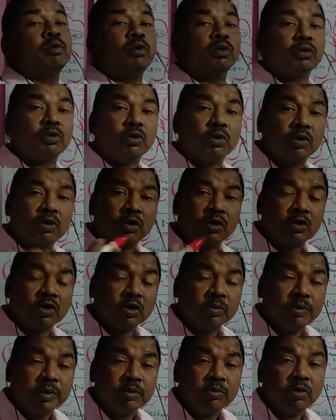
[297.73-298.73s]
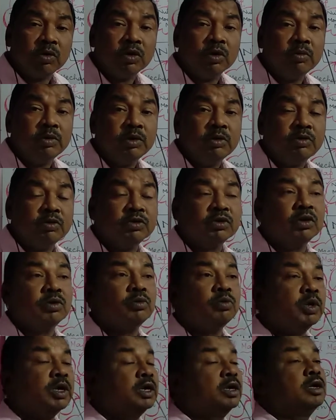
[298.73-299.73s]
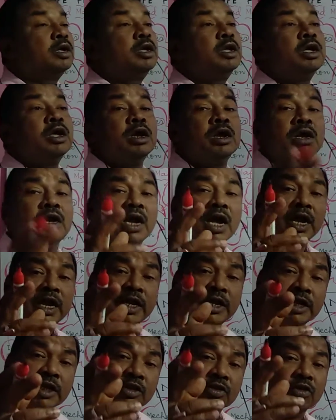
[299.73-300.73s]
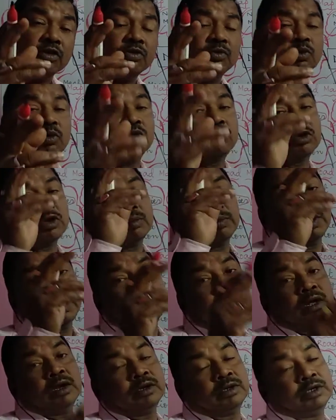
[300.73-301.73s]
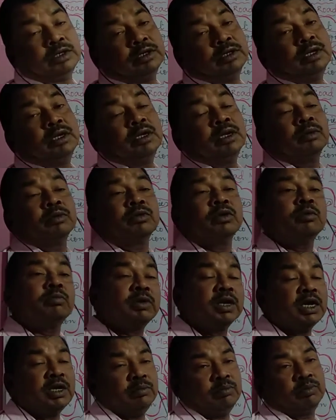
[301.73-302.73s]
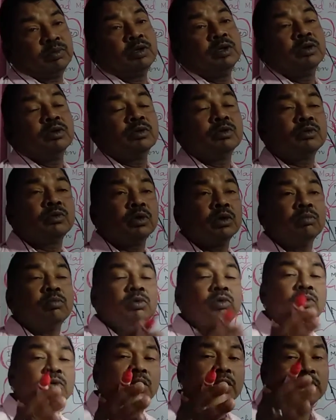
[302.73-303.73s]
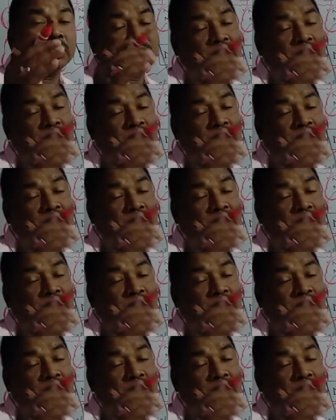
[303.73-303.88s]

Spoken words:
phototrophic mode of nutrition when light is the source of energy. Sometimes some lower